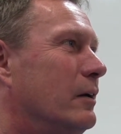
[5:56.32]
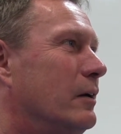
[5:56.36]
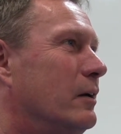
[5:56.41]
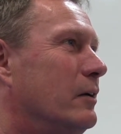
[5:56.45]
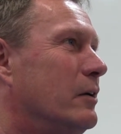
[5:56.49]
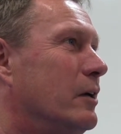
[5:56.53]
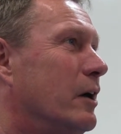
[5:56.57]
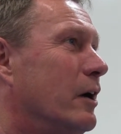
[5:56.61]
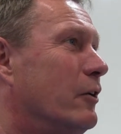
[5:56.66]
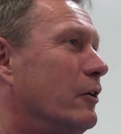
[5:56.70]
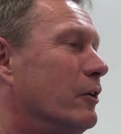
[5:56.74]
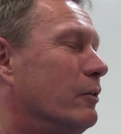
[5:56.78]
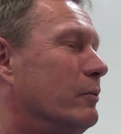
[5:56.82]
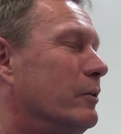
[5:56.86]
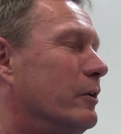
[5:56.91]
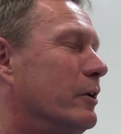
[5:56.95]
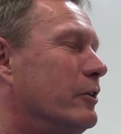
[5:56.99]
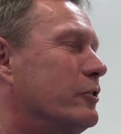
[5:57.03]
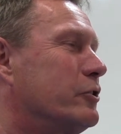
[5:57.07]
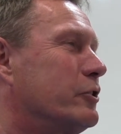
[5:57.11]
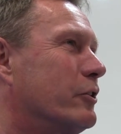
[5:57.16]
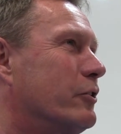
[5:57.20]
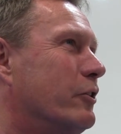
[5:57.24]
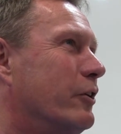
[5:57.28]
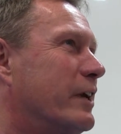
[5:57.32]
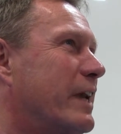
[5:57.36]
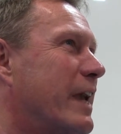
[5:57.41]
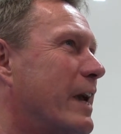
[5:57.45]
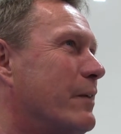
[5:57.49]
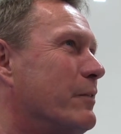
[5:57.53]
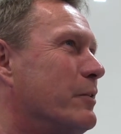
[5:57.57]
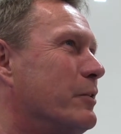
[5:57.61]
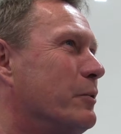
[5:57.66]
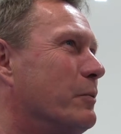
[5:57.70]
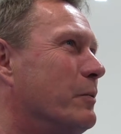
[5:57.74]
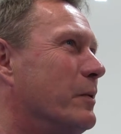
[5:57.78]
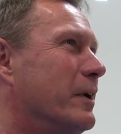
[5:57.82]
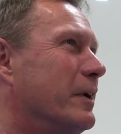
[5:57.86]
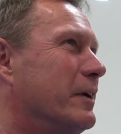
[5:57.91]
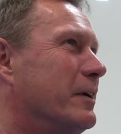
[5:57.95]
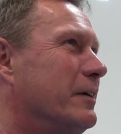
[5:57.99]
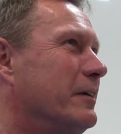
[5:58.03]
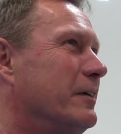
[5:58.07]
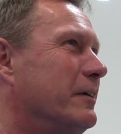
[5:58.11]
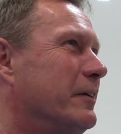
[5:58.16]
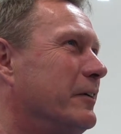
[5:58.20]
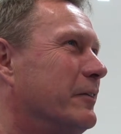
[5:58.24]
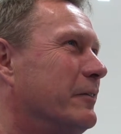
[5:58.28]
No, not really, because I got carried away.
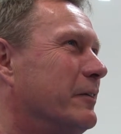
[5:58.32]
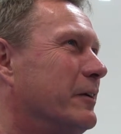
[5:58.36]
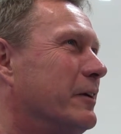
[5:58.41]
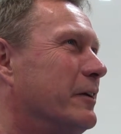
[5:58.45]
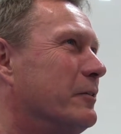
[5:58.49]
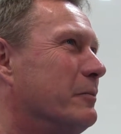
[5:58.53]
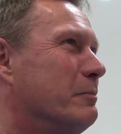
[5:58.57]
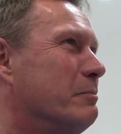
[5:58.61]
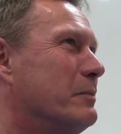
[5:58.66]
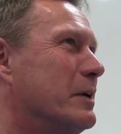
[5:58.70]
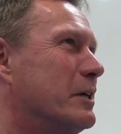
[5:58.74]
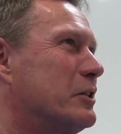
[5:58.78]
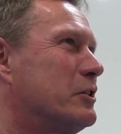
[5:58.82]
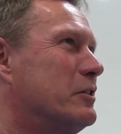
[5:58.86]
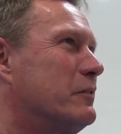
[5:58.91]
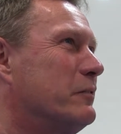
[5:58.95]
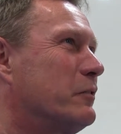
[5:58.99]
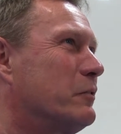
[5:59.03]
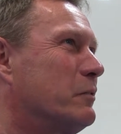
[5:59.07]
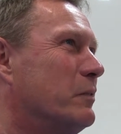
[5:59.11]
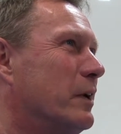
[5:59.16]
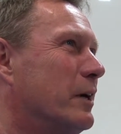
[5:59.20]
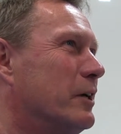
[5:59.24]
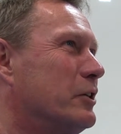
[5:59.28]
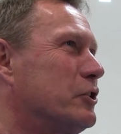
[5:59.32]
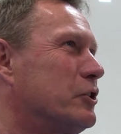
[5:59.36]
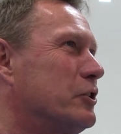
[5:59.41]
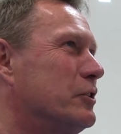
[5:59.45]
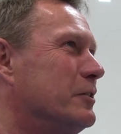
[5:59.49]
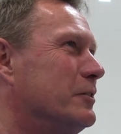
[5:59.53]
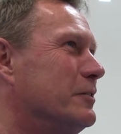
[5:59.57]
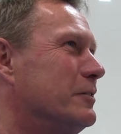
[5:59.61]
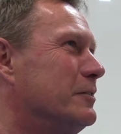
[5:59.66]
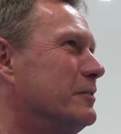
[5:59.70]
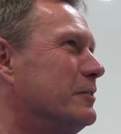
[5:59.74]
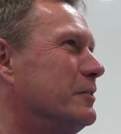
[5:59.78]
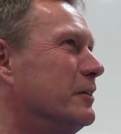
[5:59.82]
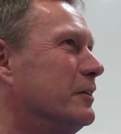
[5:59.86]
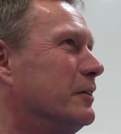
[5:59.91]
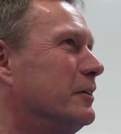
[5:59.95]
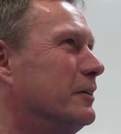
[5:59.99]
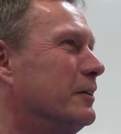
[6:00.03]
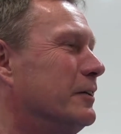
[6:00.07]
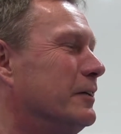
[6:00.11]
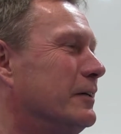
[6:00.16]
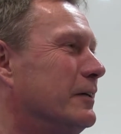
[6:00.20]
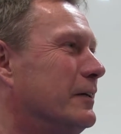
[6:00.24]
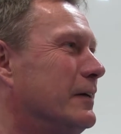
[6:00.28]
I had a massive crash, and
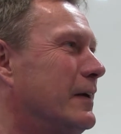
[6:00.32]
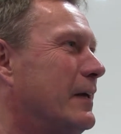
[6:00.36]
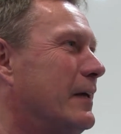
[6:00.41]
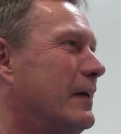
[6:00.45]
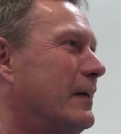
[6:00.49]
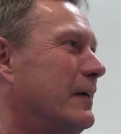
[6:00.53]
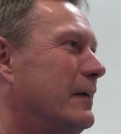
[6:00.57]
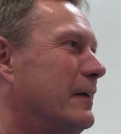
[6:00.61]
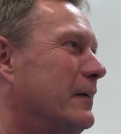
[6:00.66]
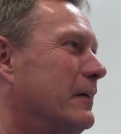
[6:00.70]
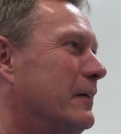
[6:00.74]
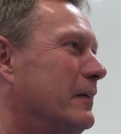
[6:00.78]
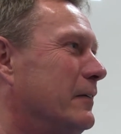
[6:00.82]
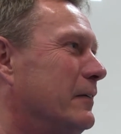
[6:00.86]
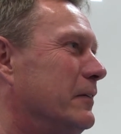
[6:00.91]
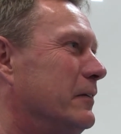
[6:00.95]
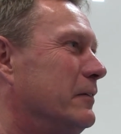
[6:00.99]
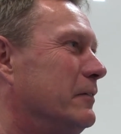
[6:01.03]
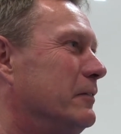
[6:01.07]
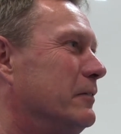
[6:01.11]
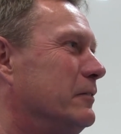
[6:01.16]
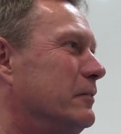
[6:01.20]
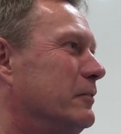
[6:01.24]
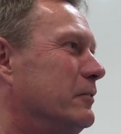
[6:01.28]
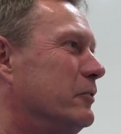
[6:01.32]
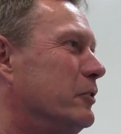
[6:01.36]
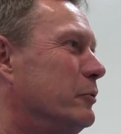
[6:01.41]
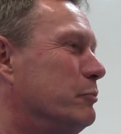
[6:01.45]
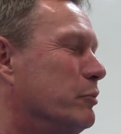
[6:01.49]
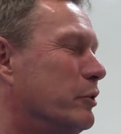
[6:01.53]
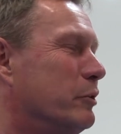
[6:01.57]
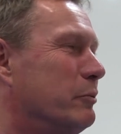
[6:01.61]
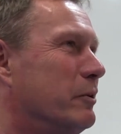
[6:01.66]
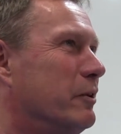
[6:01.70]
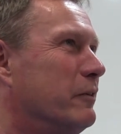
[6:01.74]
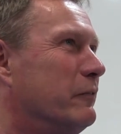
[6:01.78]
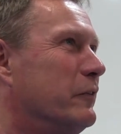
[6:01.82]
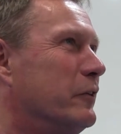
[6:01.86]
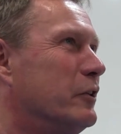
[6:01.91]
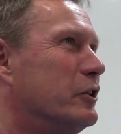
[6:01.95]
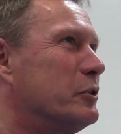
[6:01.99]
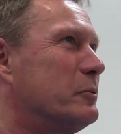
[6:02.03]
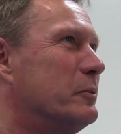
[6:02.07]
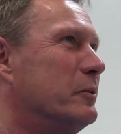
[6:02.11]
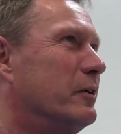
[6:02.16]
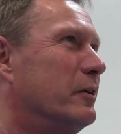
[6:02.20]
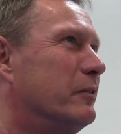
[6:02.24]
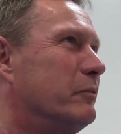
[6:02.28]
it pretty well
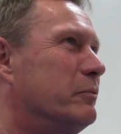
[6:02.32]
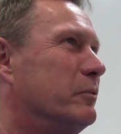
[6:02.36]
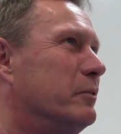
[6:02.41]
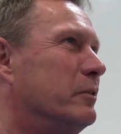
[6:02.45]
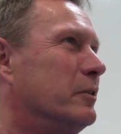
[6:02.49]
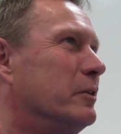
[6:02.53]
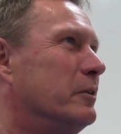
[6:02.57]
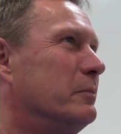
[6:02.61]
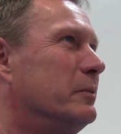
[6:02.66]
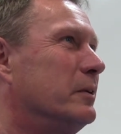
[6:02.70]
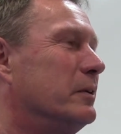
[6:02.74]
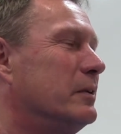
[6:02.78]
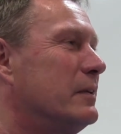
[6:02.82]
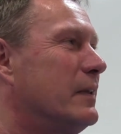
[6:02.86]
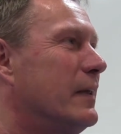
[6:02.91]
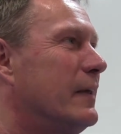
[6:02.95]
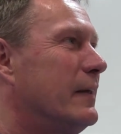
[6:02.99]
finished me off, really. But